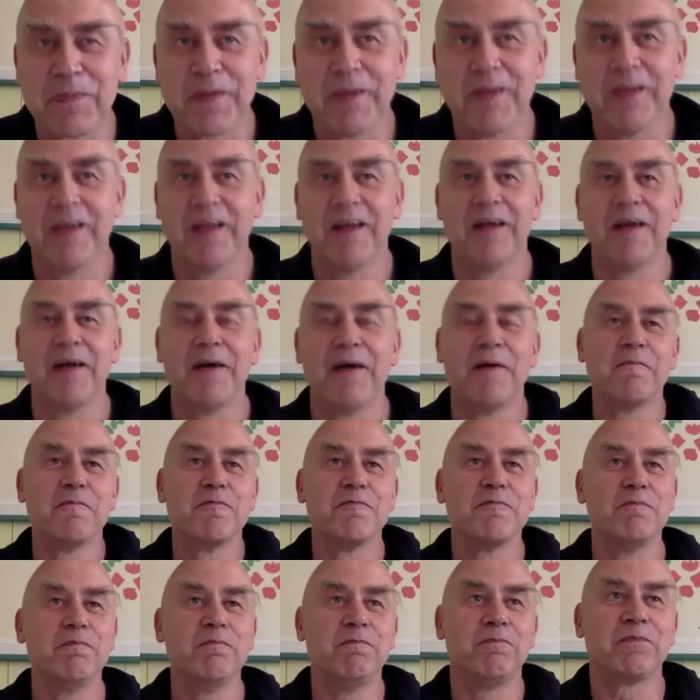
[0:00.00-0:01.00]

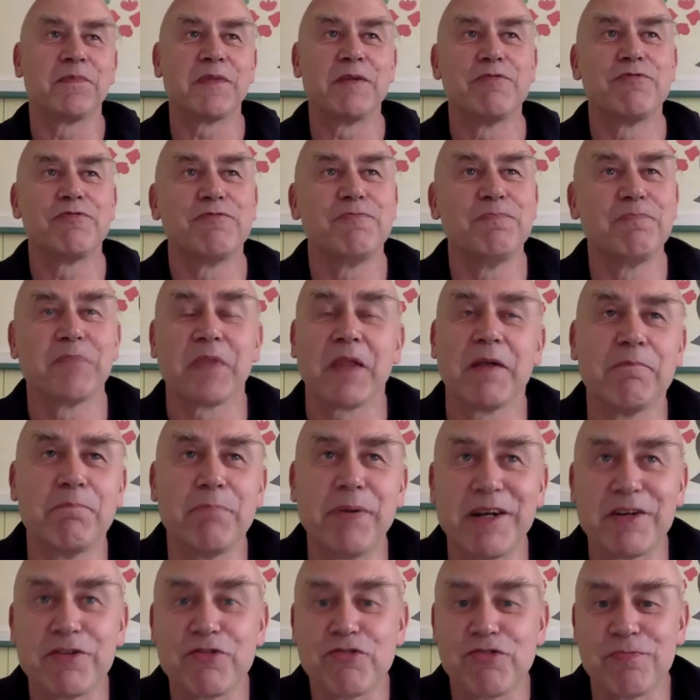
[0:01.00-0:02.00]

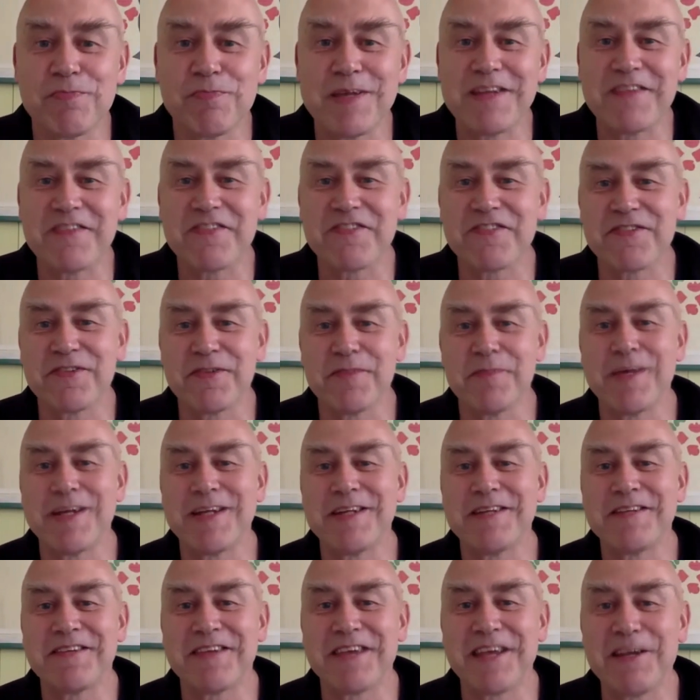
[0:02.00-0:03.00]
Bert Schmitz, the
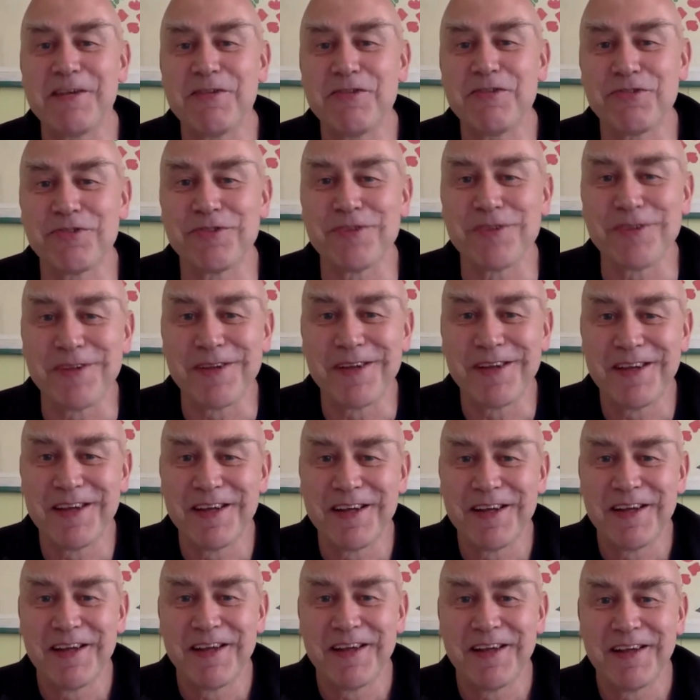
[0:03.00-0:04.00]
meditation,
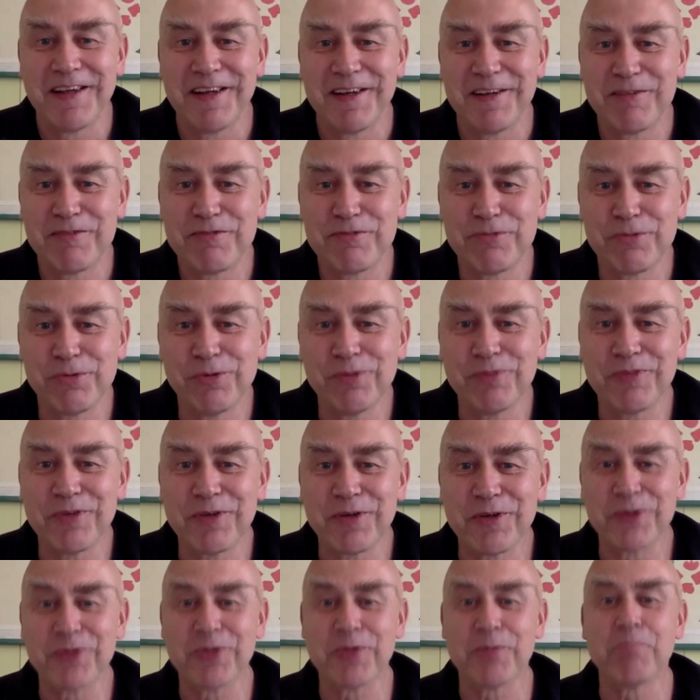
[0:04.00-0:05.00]

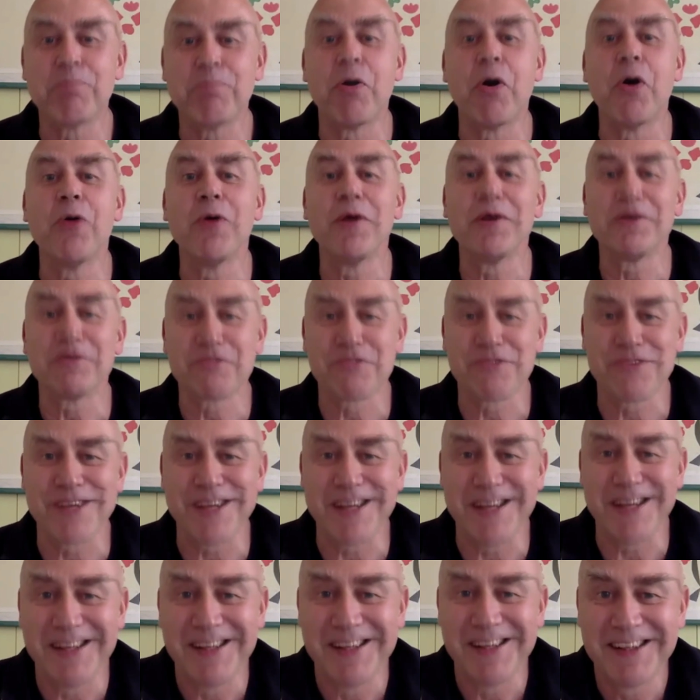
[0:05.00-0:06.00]
Fulvio, the
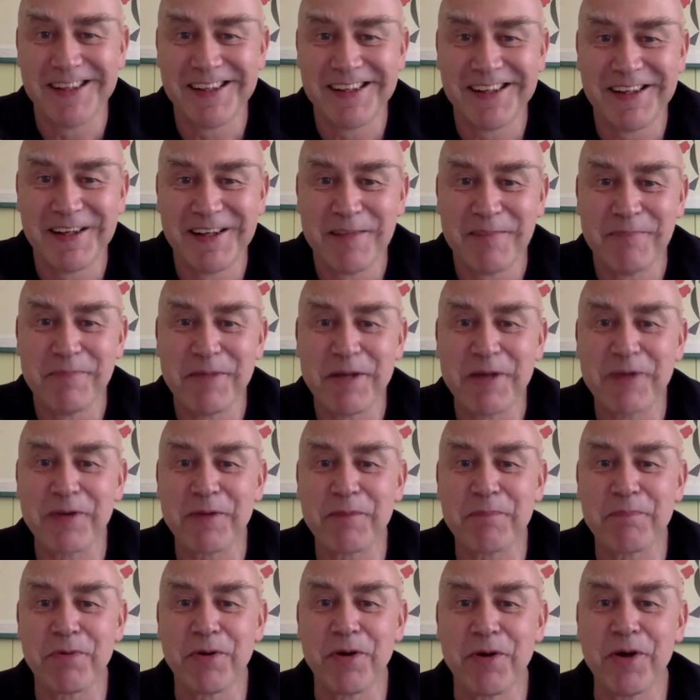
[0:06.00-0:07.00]
poetry, Mary
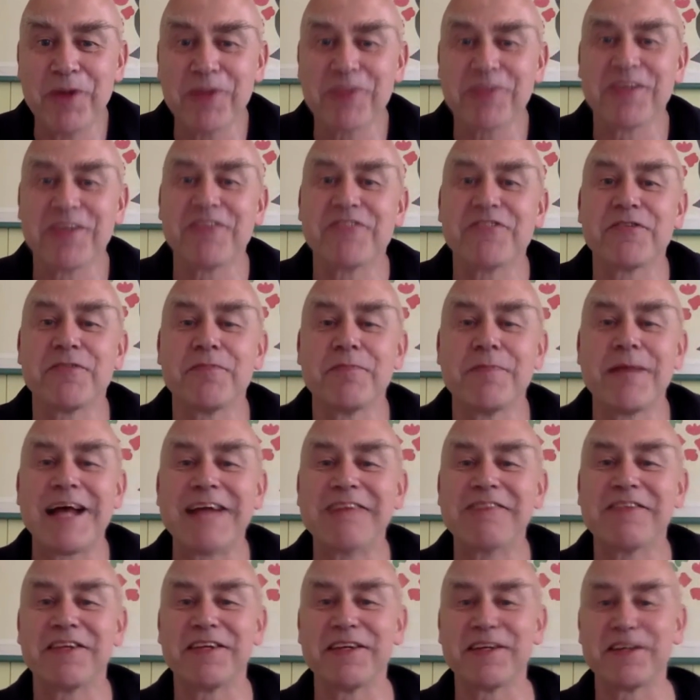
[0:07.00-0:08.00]
Bond, the
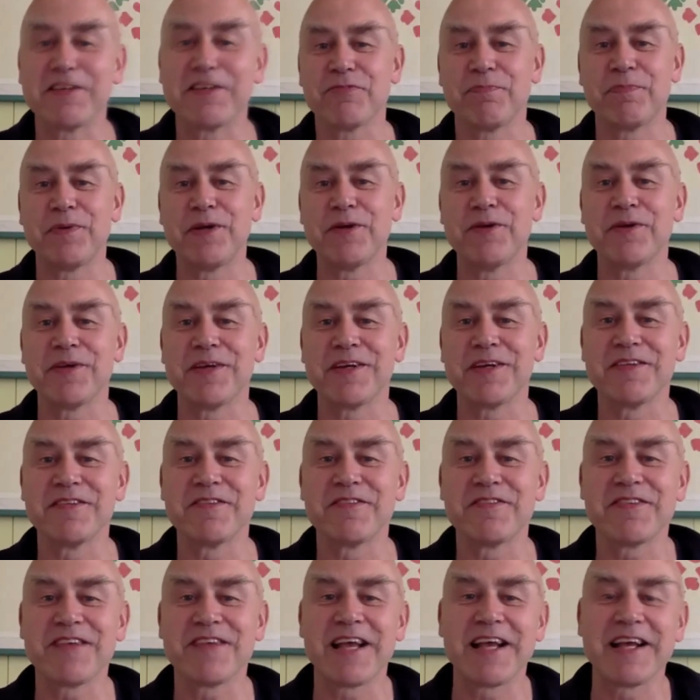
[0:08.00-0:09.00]
somatic
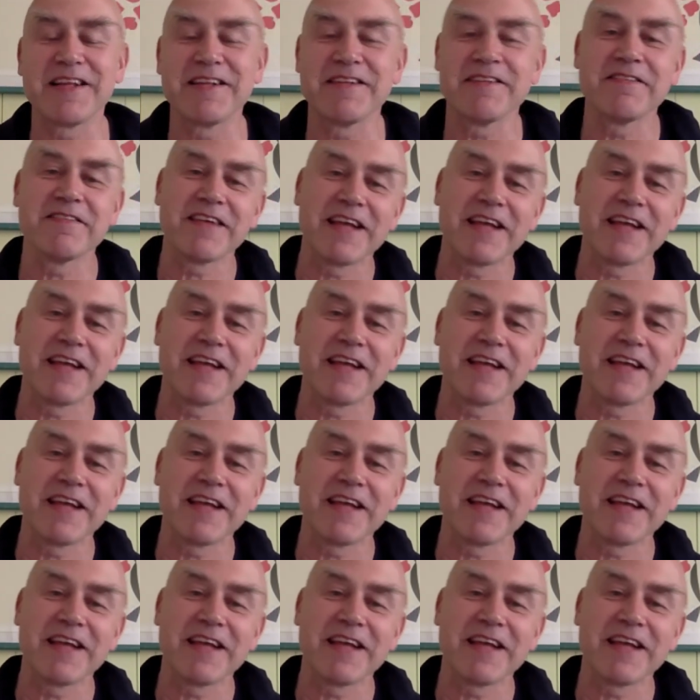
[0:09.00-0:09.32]
experience, and